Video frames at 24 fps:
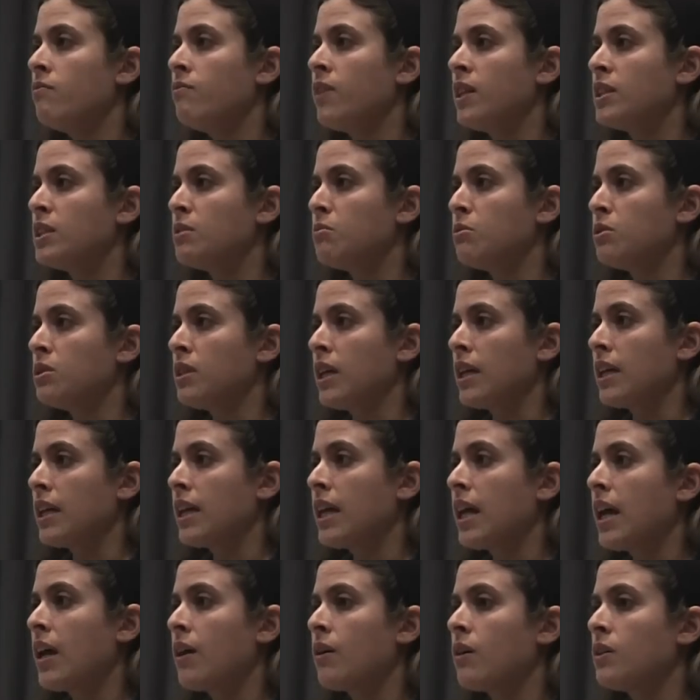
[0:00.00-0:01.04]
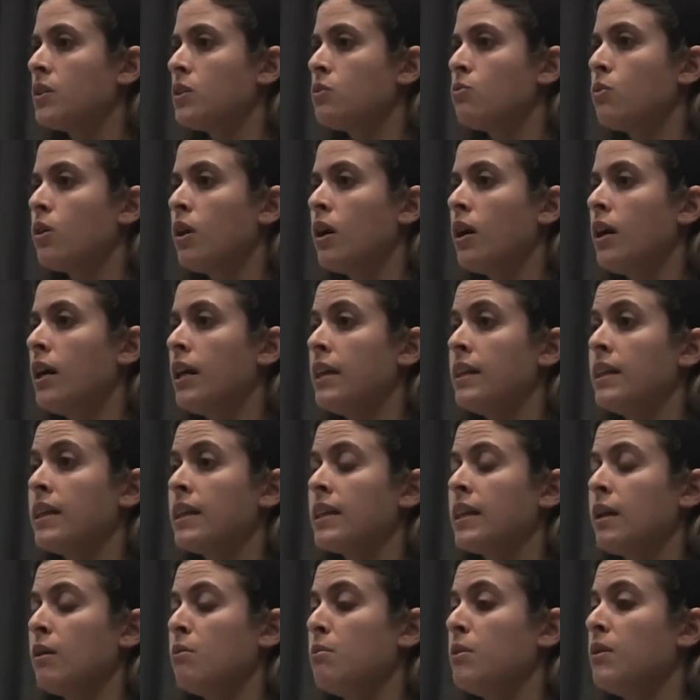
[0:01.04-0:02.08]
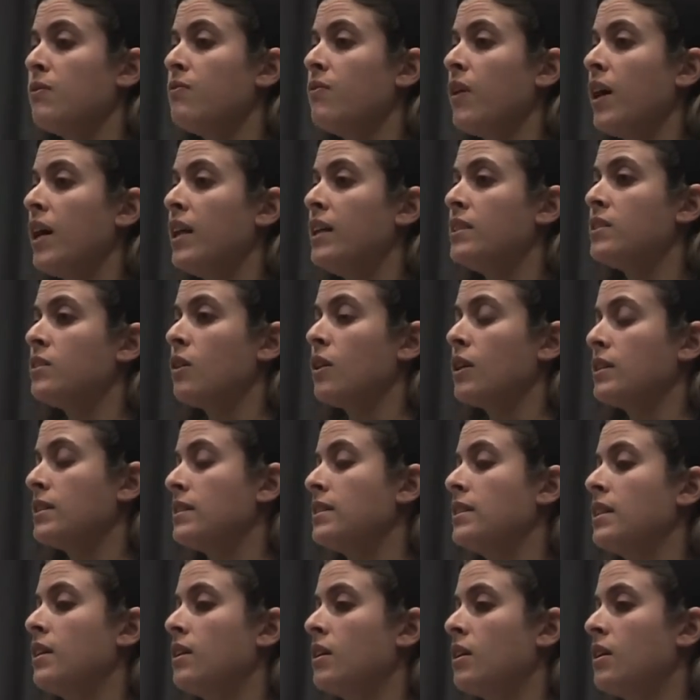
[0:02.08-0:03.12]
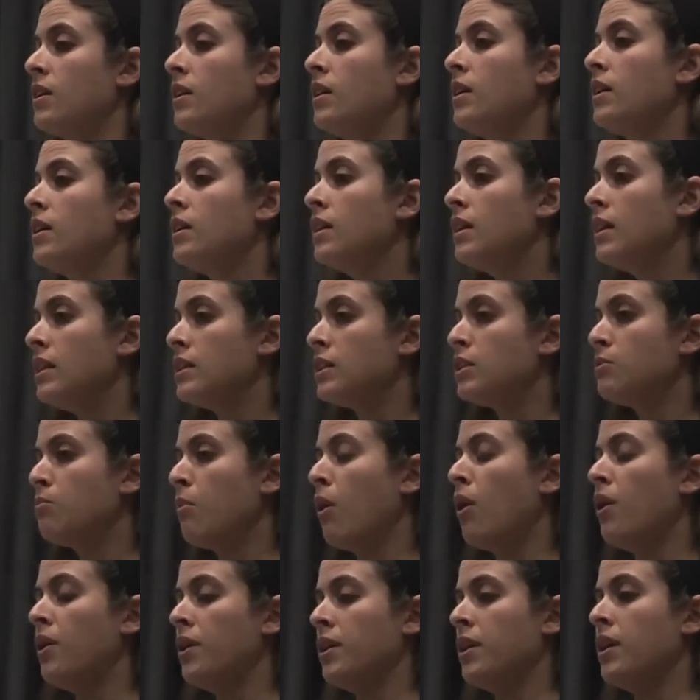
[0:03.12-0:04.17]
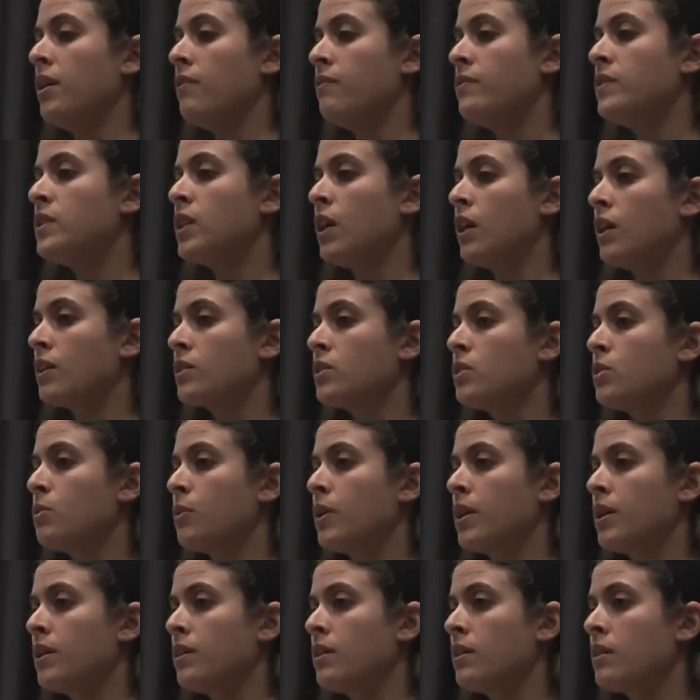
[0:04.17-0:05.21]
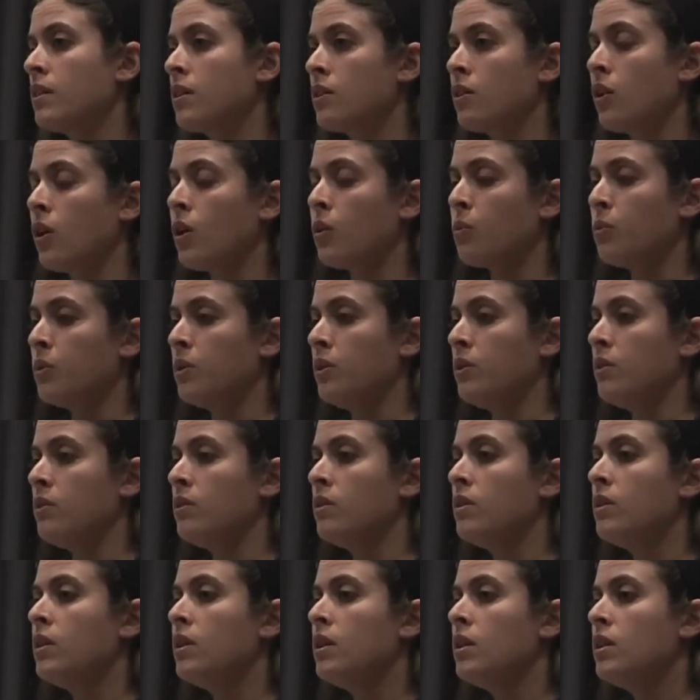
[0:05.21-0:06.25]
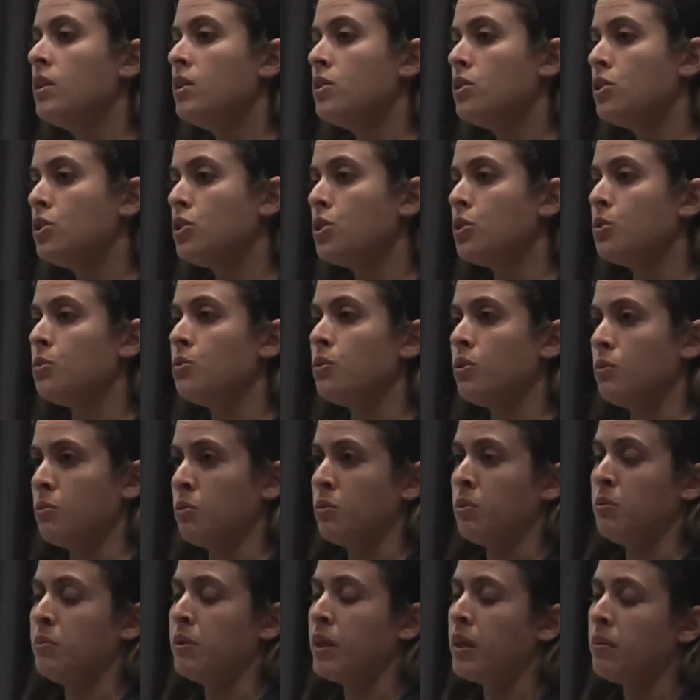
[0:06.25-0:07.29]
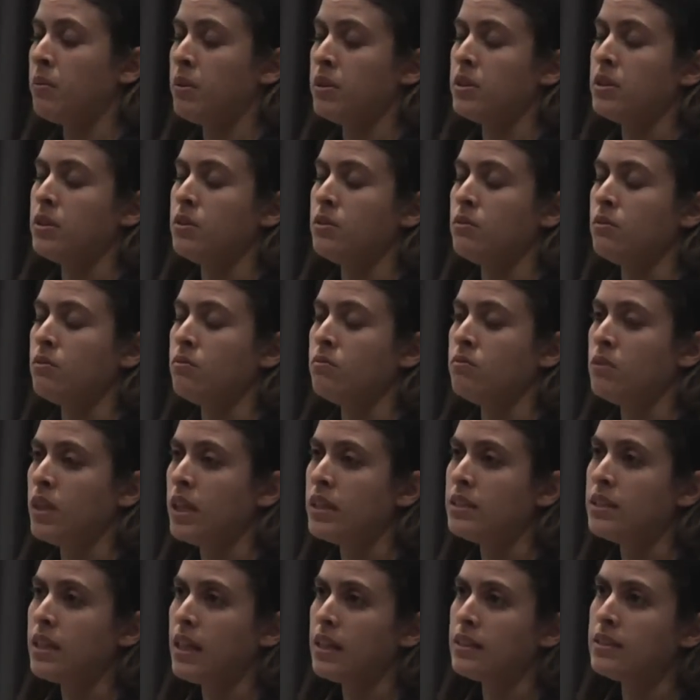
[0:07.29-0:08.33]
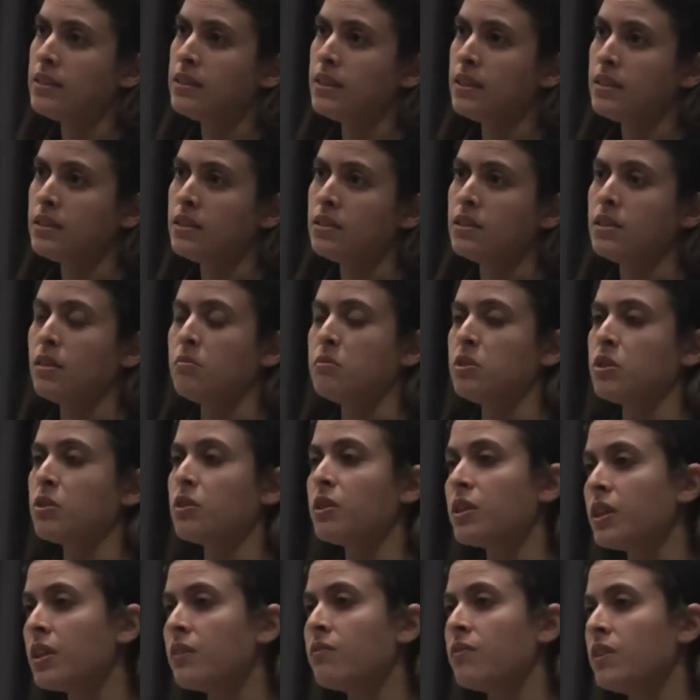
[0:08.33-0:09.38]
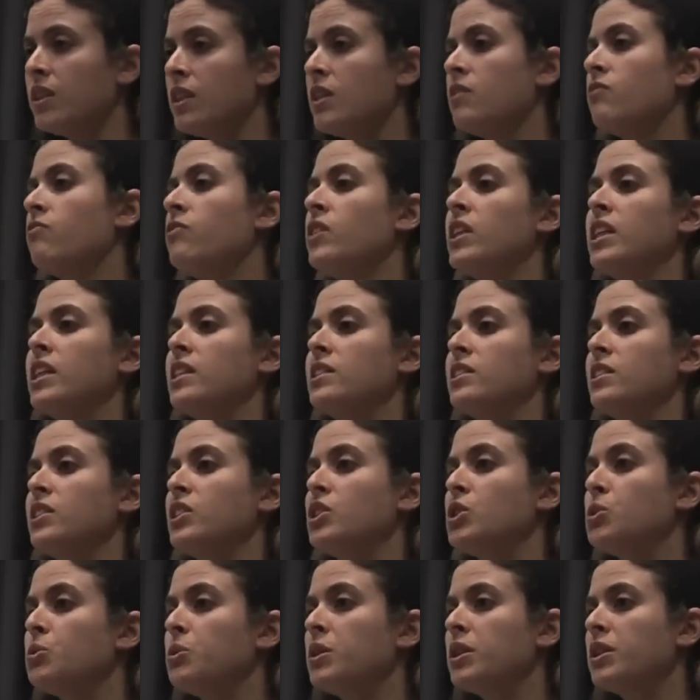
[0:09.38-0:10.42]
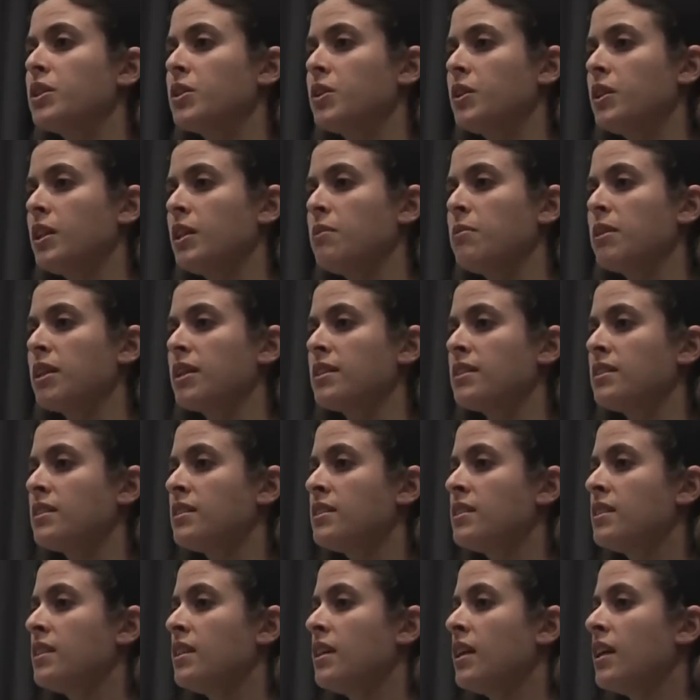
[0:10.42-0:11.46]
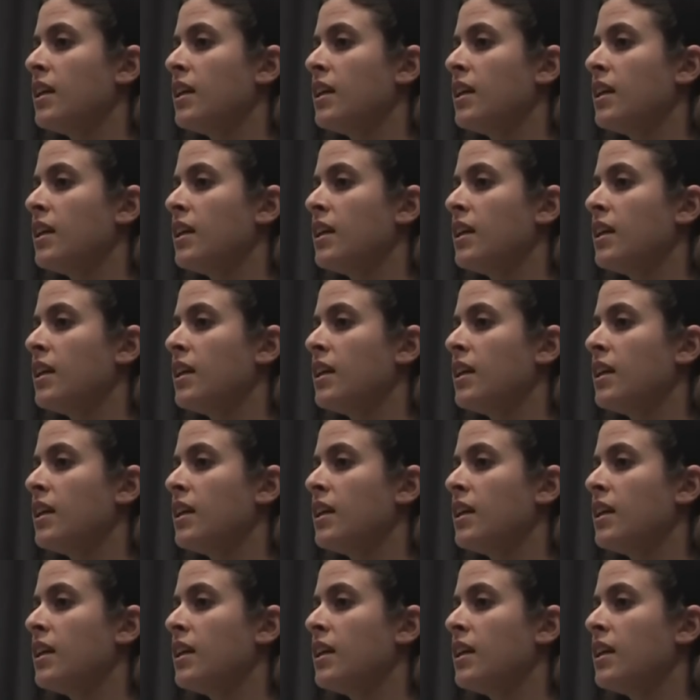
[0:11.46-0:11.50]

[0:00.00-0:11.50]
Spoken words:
vegetables like carrots raw, I think that would be fine as long as they're in small enough chunks to where the dog will chew, will be able to digest it to some degree, even if he doesn't chew it thoroughly, because